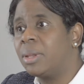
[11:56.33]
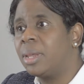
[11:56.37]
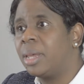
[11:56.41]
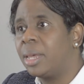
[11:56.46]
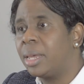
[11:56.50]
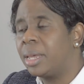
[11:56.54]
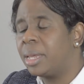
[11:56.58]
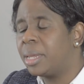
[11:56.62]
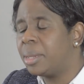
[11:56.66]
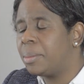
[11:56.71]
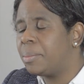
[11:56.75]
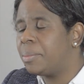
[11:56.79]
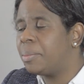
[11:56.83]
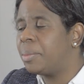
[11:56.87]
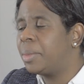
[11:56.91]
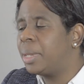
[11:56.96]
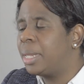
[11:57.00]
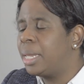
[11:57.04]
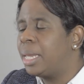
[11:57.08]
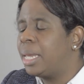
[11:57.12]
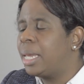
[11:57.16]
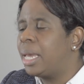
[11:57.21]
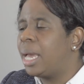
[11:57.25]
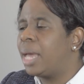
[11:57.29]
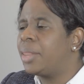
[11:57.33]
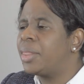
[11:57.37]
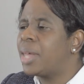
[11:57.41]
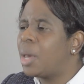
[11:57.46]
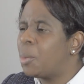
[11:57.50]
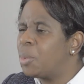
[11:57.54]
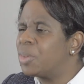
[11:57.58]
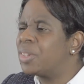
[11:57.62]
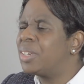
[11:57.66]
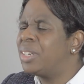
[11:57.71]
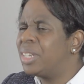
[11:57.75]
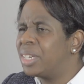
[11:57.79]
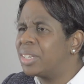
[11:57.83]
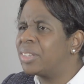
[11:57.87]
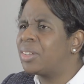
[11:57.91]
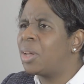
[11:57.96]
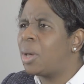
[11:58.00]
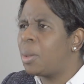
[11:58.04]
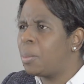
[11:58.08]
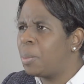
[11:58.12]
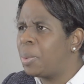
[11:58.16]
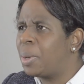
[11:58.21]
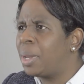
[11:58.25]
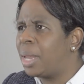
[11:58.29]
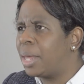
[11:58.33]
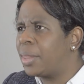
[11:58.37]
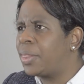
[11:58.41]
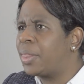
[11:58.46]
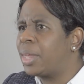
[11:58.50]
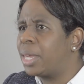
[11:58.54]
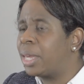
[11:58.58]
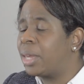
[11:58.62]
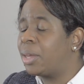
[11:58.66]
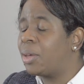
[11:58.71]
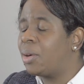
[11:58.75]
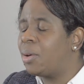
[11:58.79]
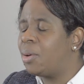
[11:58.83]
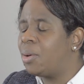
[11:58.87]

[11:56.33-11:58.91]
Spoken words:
And that was an example, I think,